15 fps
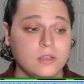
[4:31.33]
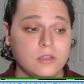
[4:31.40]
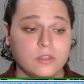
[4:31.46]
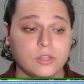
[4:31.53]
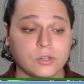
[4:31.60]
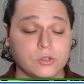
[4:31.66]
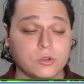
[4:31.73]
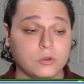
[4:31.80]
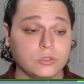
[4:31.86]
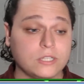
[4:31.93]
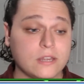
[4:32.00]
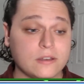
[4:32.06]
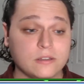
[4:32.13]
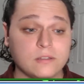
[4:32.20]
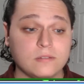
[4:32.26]
Their
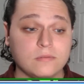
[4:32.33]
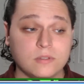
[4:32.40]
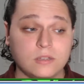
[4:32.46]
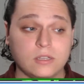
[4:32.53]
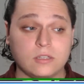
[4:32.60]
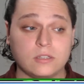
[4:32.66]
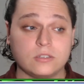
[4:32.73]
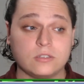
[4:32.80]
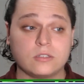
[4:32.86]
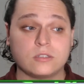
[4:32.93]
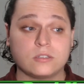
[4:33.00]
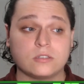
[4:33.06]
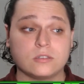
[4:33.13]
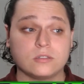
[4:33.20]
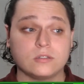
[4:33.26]
goaltending
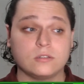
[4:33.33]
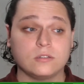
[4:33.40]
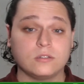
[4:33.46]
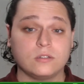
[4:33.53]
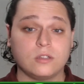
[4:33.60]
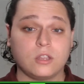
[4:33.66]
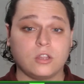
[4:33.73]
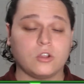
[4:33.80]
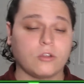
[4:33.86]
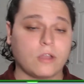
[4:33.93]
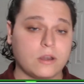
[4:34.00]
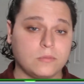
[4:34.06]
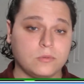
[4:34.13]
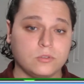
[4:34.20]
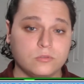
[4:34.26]
is
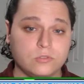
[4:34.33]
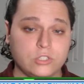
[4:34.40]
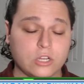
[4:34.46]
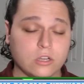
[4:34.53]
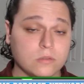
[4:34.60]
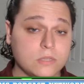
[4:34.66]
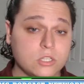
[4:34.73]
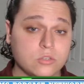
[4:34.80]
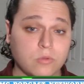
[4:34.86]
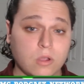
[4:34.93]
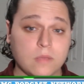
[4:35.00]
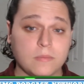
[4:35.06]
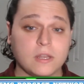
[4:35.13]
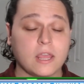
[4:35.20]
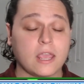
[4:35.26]
incredible. Jeremy
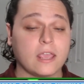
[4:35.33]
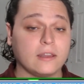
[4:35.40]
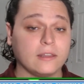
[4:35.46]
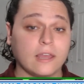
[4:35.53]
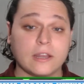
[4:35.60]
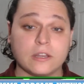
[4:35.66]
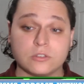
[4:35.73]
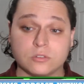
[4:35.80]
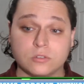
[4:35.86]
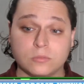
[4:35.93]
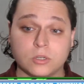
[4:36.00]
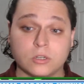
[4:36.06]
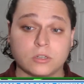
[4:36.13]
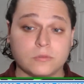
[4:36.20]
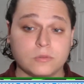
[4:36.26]
Swayman and Linus
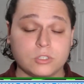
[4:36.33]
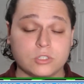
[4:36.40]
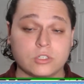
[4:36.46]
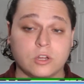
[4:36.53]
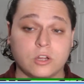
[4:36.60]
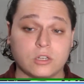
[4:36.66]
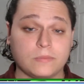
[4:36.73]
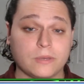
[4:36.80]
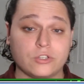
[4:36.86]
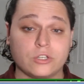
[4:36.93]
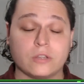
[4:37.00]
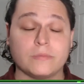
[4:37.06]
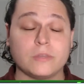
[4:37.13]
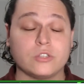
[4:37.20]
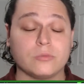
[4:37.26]
Ullmark. We just talked about
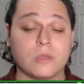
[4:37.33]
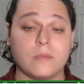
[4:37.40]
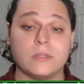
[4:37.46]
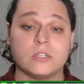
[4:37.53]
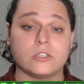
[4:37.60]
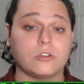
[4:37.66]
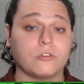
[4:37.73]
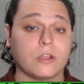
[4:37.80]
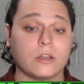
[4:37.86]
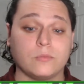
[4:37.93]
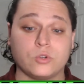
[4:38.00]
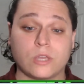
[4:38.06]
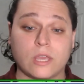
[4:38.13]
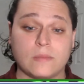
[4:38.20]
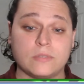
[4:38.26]
Jeremy Swayman's incredible
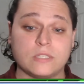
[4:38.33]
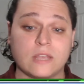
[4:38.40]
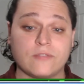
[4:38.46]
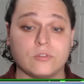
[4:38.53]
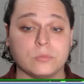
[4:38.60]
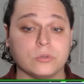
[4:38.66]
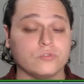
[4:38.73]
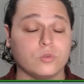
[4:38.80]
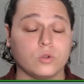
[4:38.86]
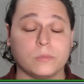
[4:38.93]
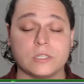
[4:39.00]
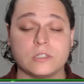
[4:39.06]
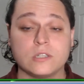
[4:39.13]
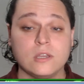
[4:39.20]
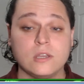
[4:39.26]
Game 7 performance.